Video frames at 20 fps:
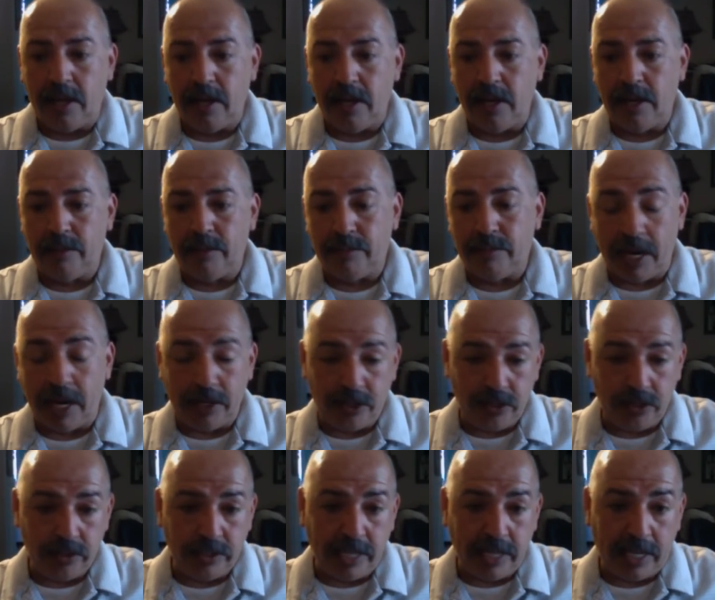I
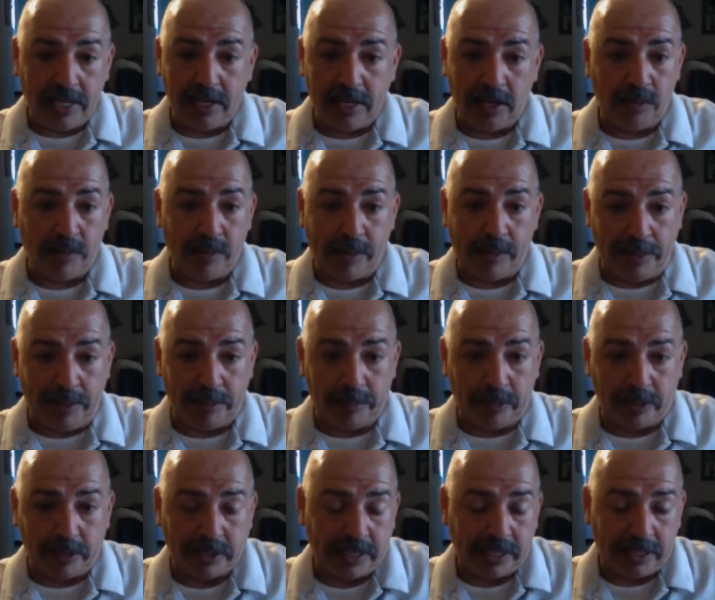do take care of my
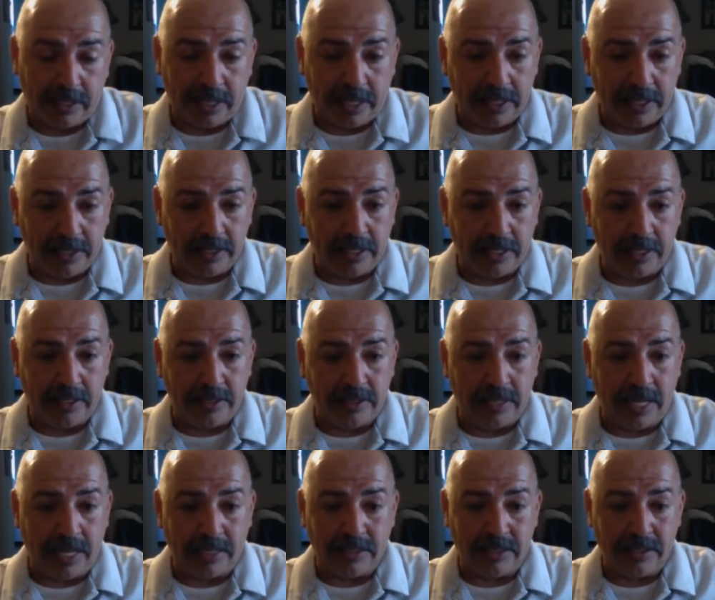members, and
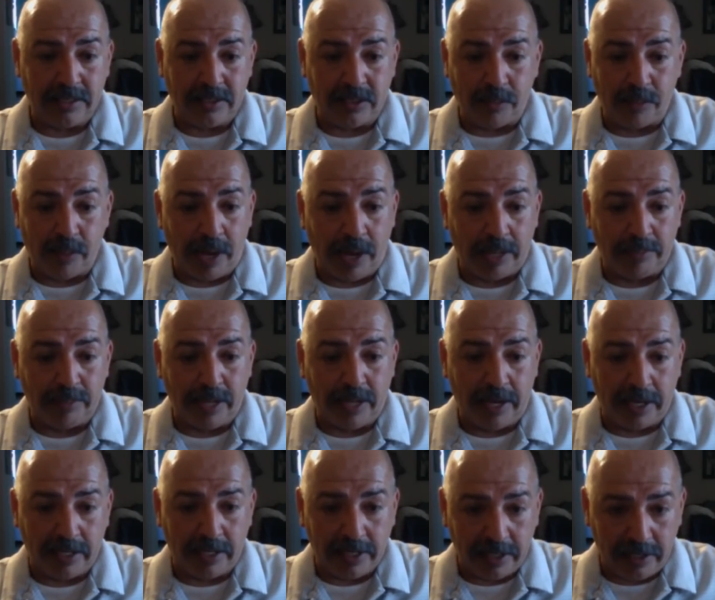that's the bottom line.